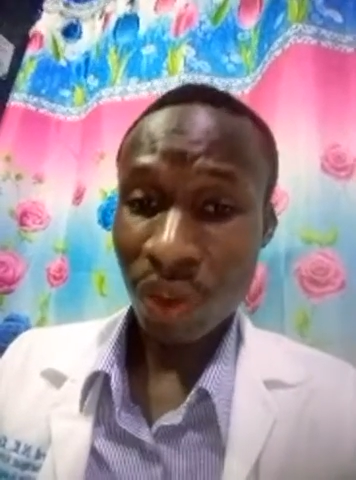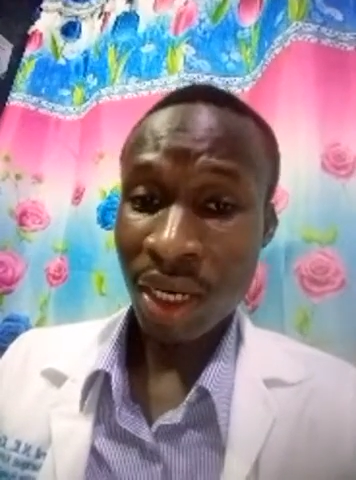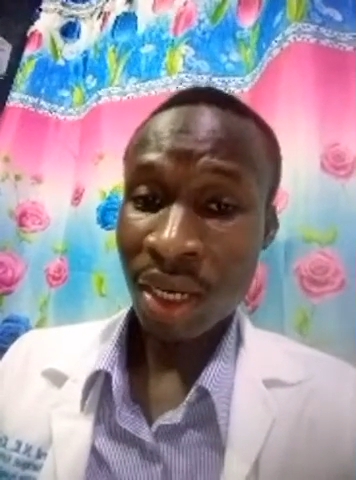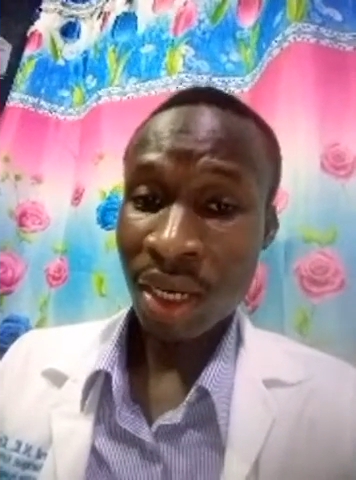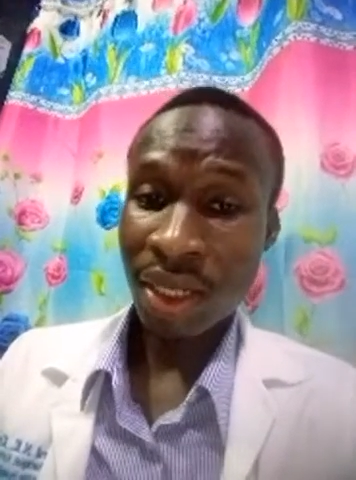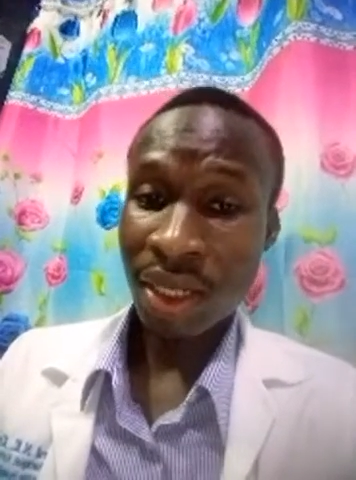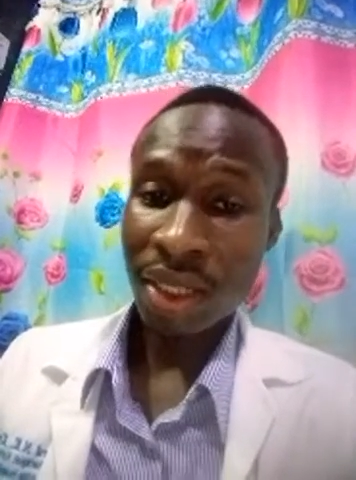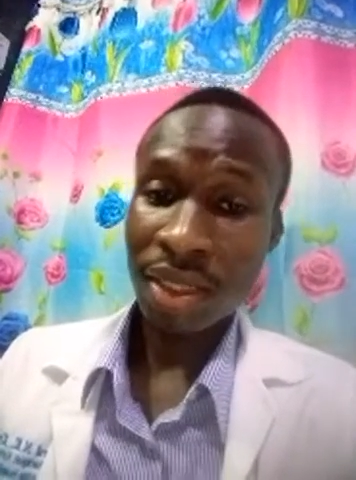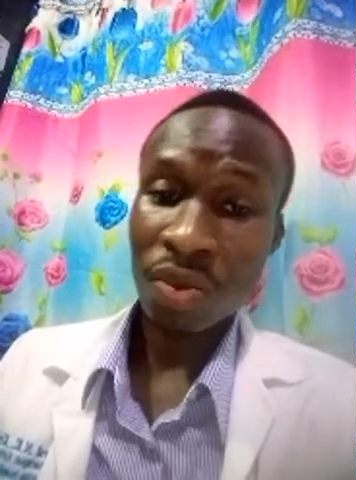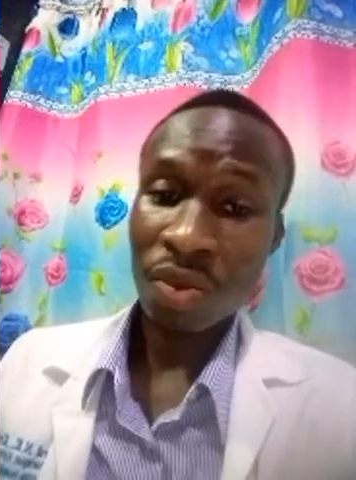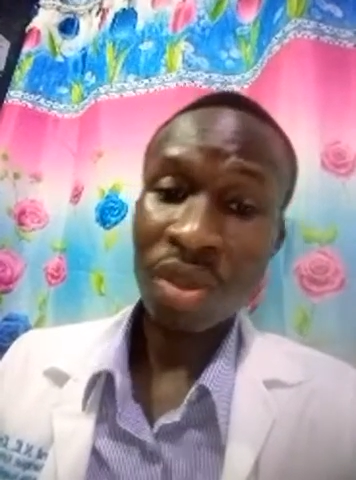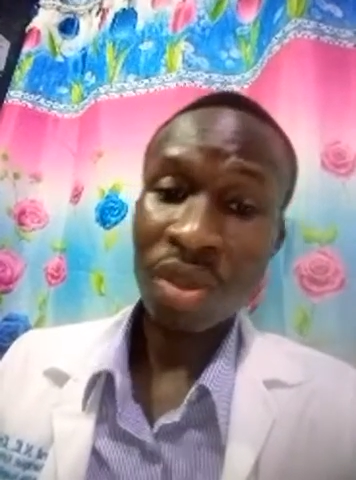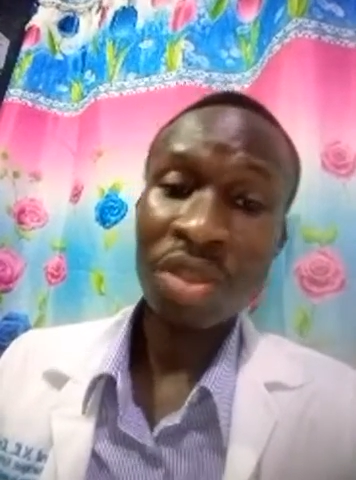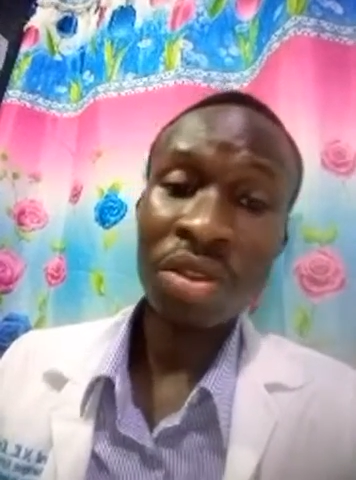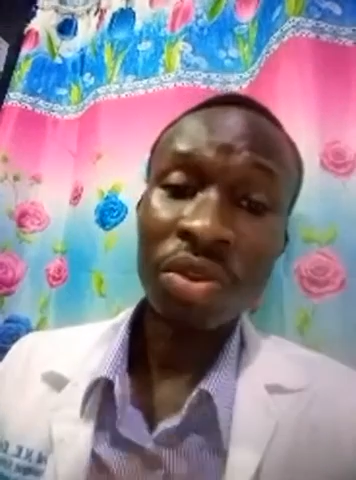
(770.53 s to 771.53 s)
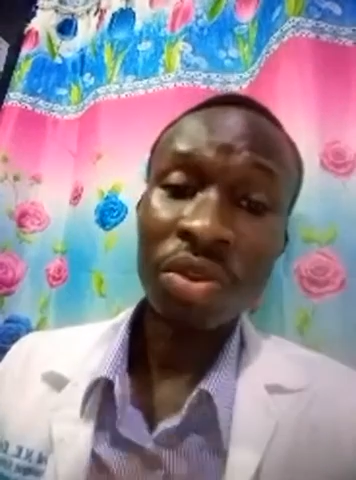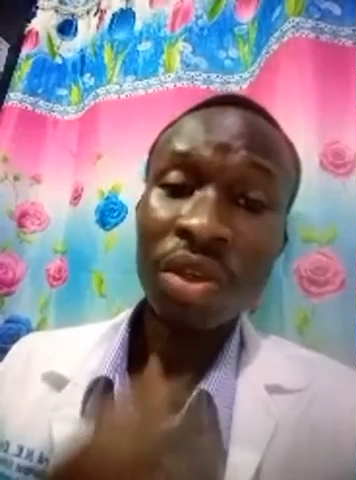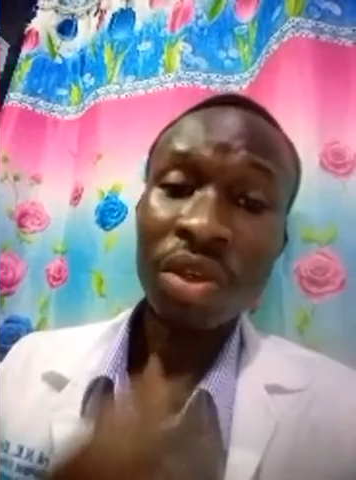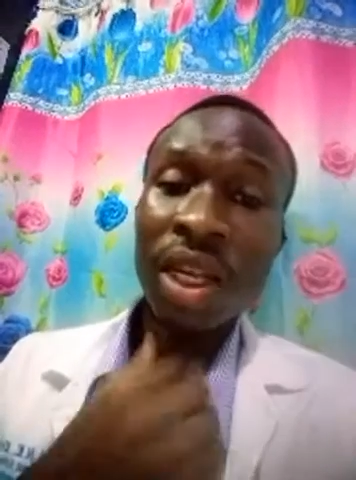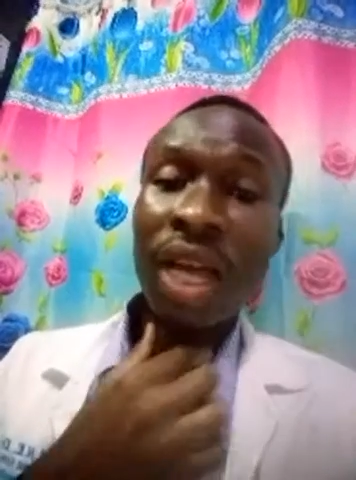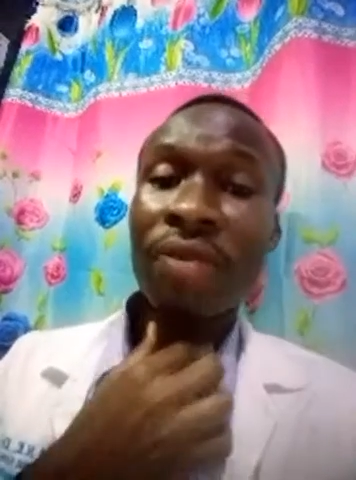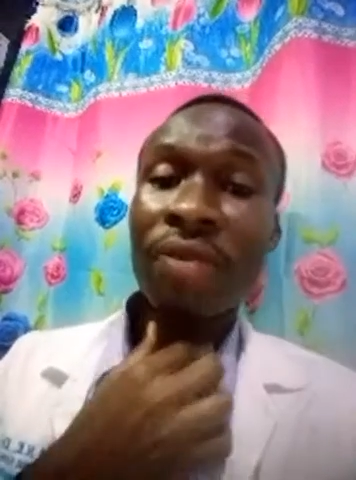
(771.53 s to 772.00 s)
that is when you can
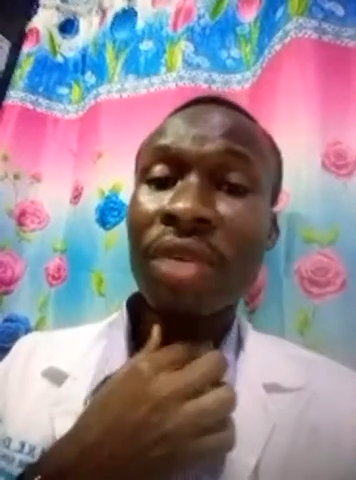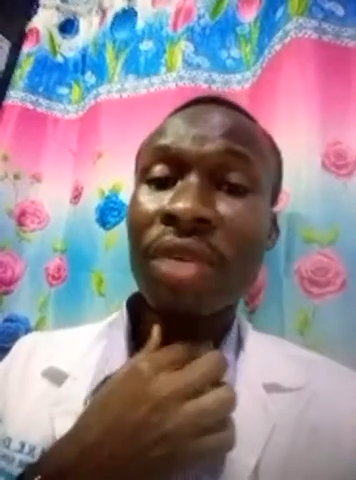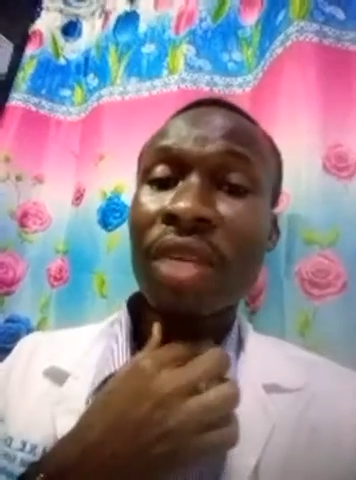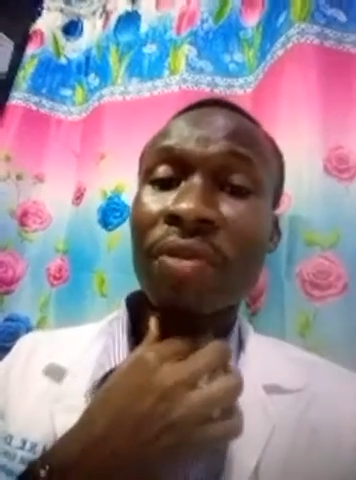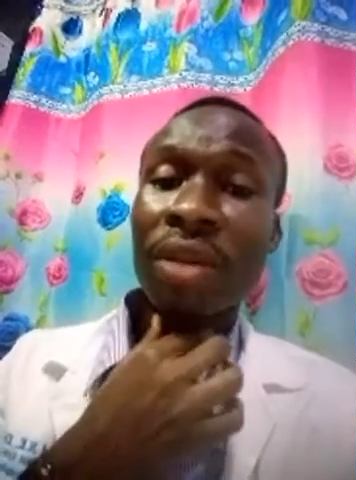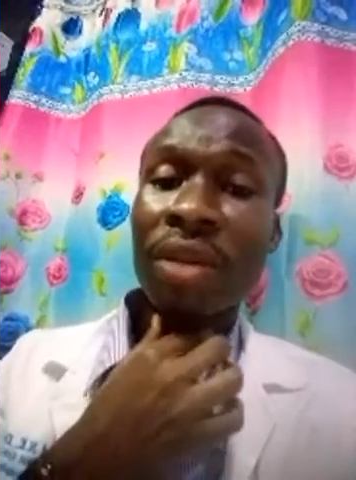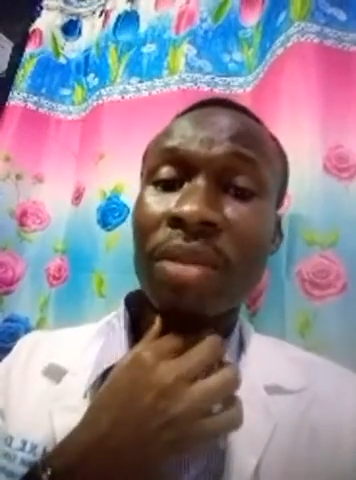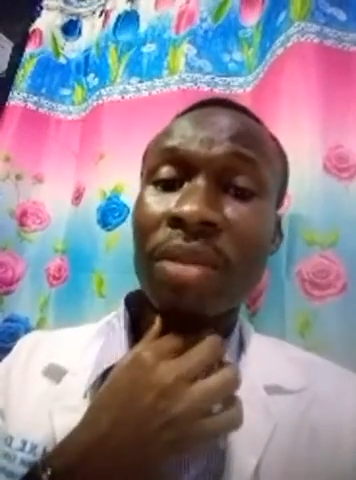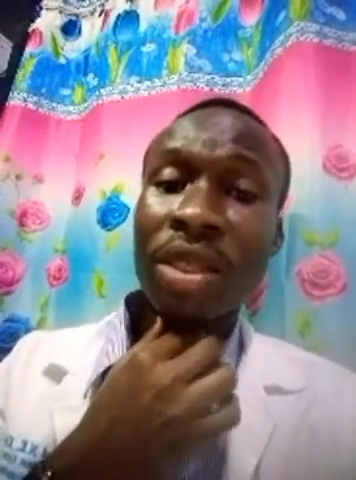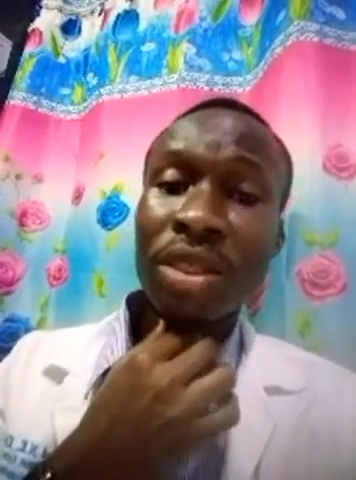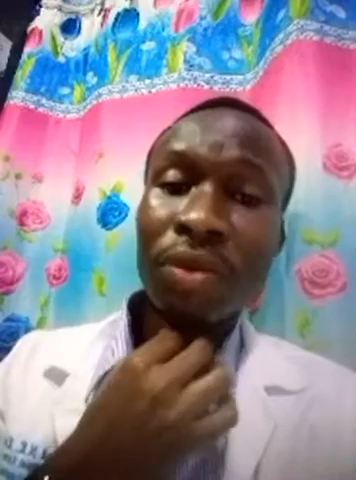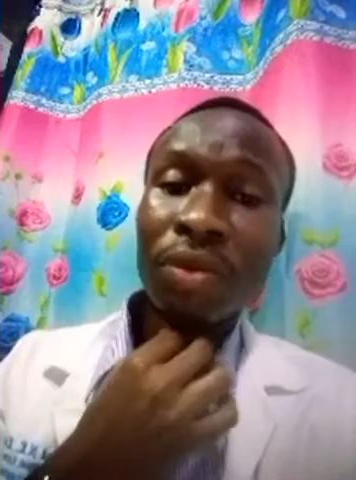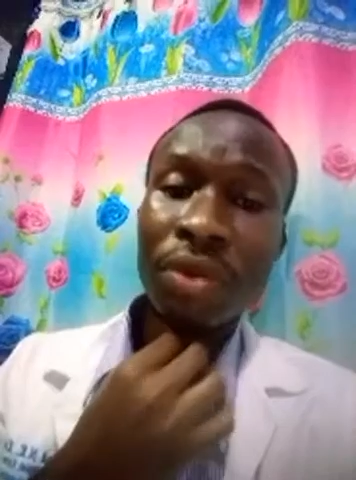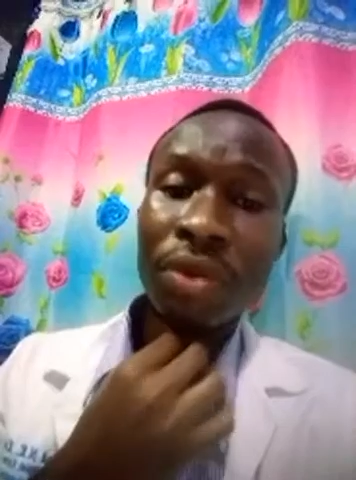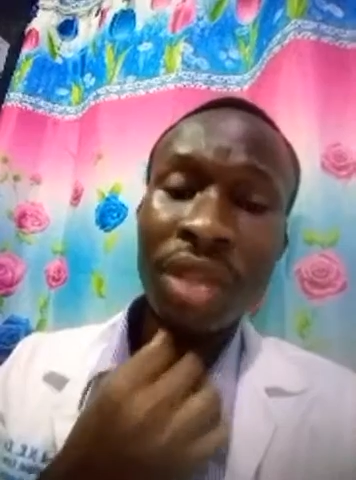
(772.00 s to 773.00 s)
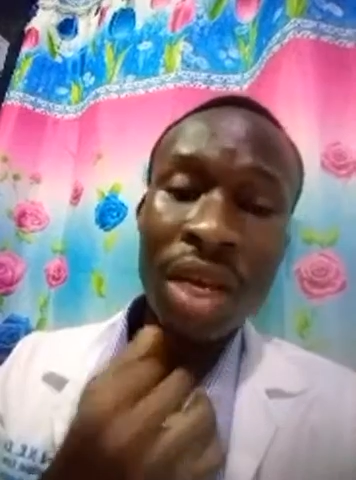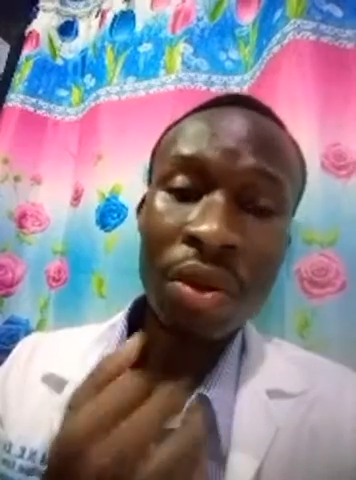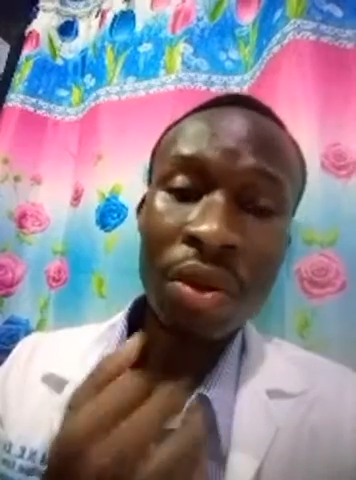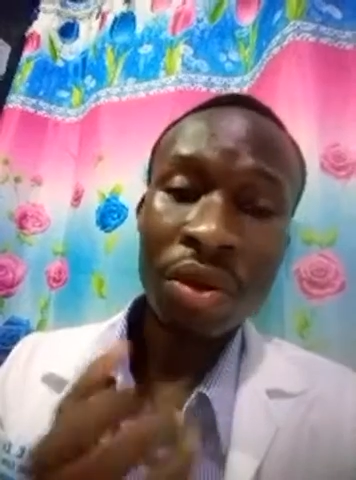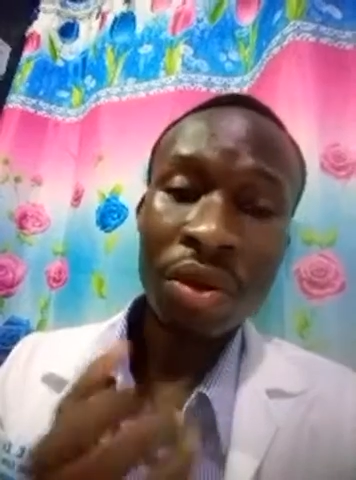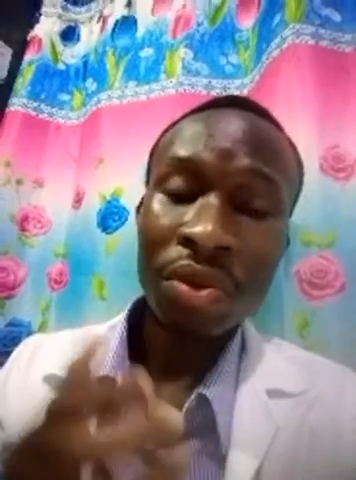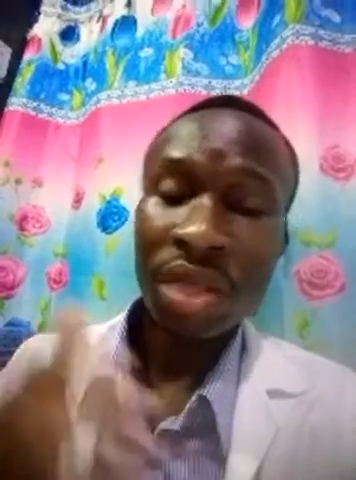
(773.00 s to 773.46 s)
have inflammation of the thyroid you
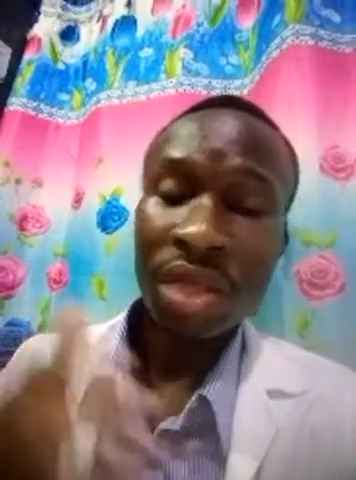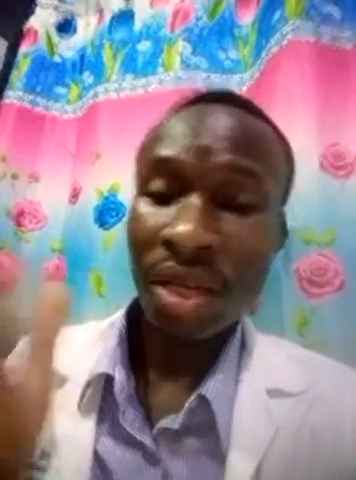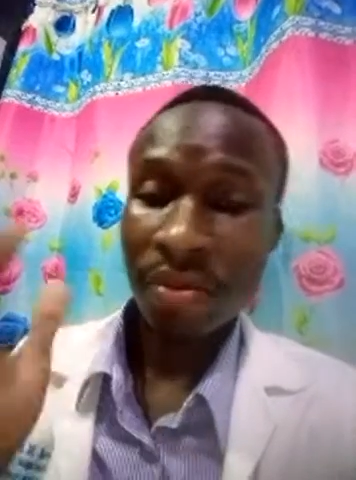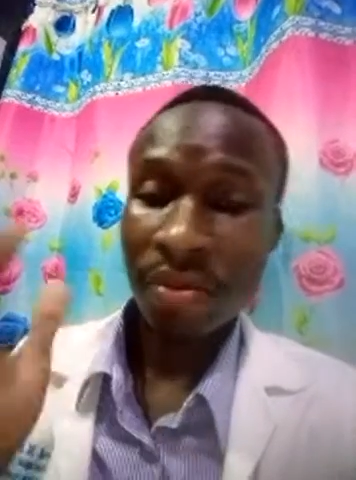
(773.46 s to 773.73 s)
can